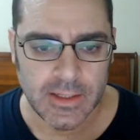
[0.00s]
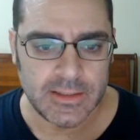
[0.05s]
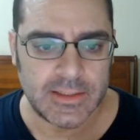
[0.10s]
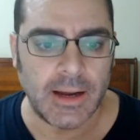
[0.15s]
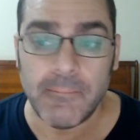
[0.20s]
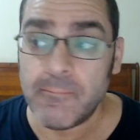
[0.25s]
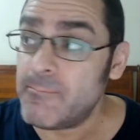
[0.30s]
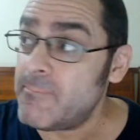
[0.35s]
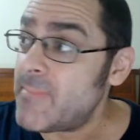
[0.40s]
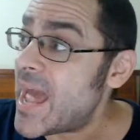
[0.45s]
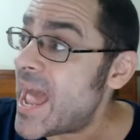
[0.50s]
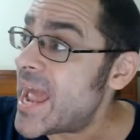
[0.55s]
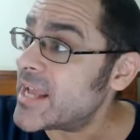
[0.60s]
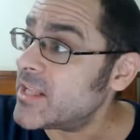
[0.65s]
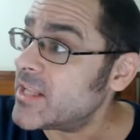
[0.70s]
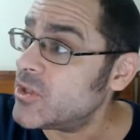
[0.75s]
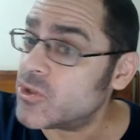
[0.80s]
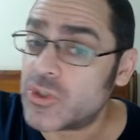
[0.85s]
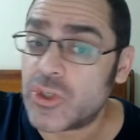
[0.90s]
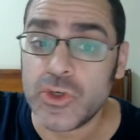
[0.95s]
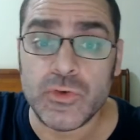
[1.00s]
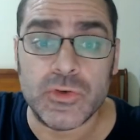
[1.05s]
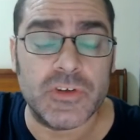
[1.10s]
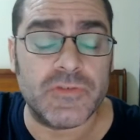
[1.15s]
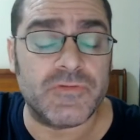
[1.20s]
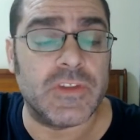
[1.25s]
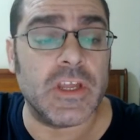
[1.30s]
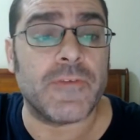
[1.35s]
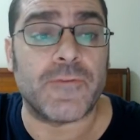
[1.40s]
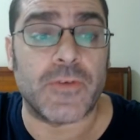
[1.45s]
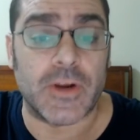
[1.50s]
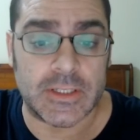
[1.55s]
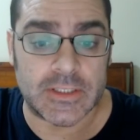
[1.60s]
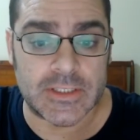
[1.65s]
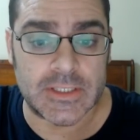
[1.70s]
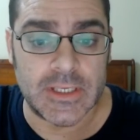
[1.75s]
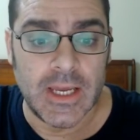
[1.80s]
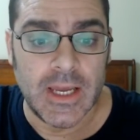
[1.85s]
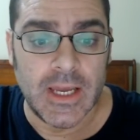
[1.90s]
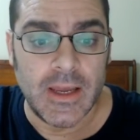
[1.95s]
the magnitude of
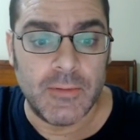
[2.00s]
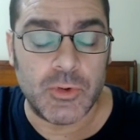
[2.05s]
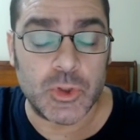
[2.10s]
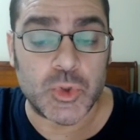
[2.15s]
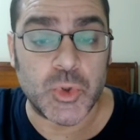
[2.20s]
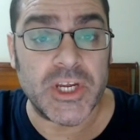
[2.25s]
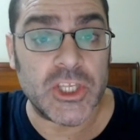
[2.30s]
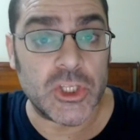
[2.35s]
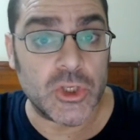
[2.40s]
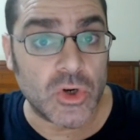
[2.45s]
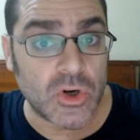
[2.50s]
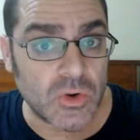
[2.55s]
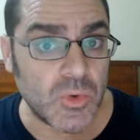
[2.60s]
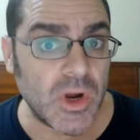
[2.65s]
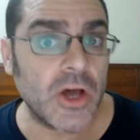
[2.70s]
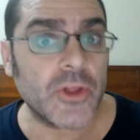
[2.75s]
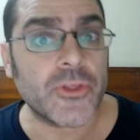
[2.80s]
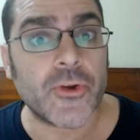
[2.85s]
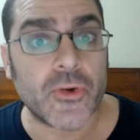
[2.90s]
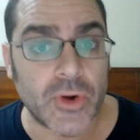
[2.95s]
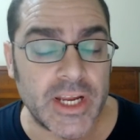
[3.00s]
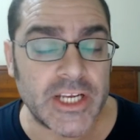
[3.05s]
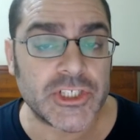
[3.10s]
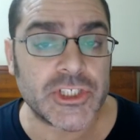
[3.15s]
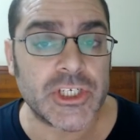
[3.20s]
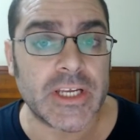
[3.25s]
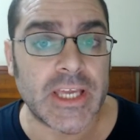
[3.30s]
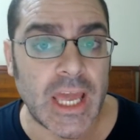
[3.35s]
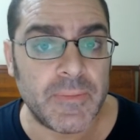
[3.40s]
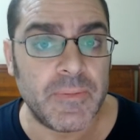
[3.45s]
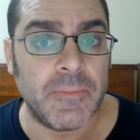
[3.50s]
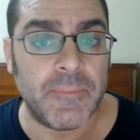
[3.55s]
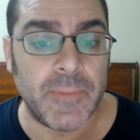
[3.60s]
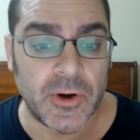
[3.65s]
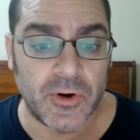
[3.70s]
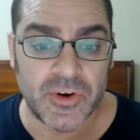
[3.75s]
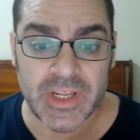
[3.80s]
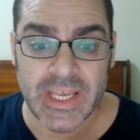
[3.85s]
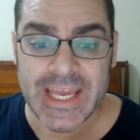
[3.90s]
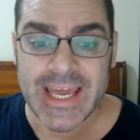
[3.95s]
difference between your wealth creation
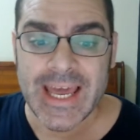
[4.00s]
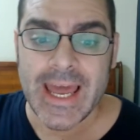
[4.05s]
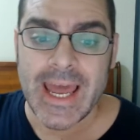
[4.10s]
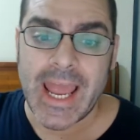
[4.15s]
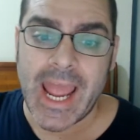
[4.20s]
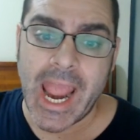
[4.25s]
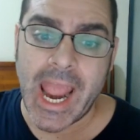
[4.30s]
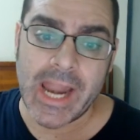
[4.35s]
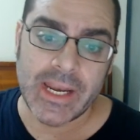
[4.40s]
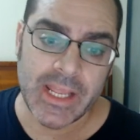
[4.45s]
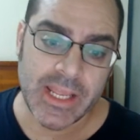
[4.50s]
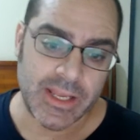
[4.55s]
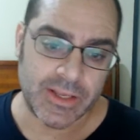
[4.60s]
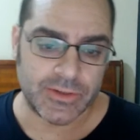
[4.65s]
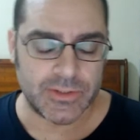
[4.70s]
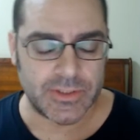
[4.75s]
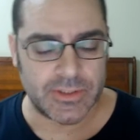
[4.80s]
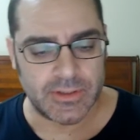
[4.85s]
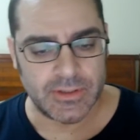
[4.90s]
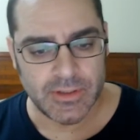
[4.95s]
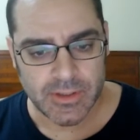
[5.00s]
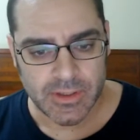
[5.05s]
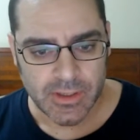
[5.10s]
capability and his.